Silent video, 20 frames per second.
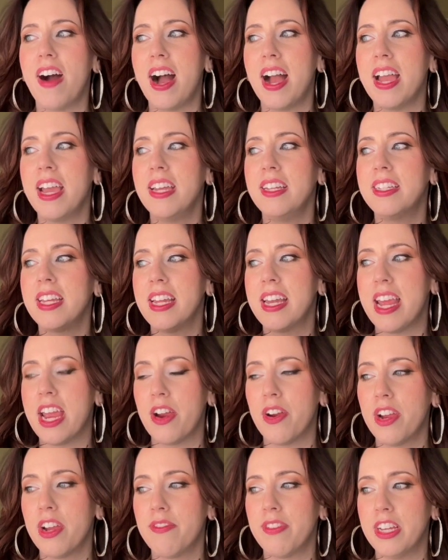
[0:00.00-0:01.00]
find an
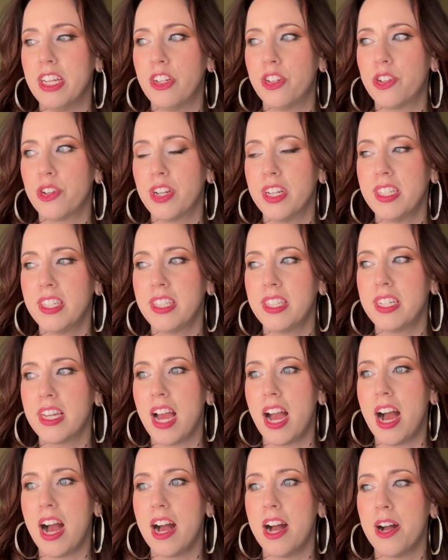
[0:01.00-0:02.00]
area of interest
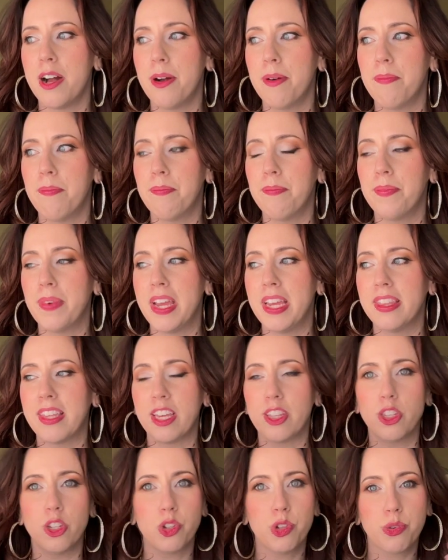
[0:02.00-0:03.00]
in
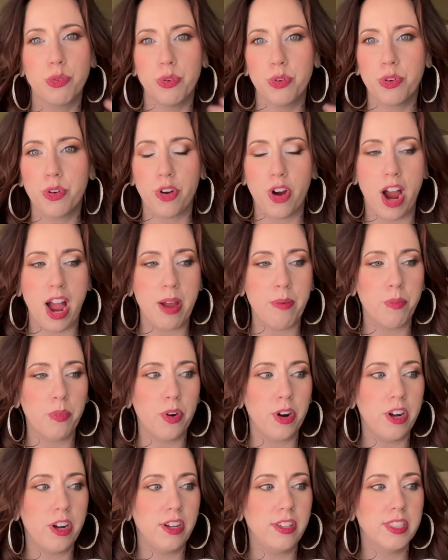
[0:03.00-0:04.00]
like the true crime
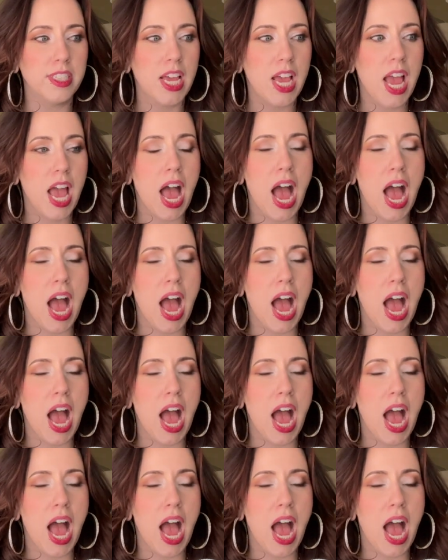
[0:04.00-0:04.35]
world,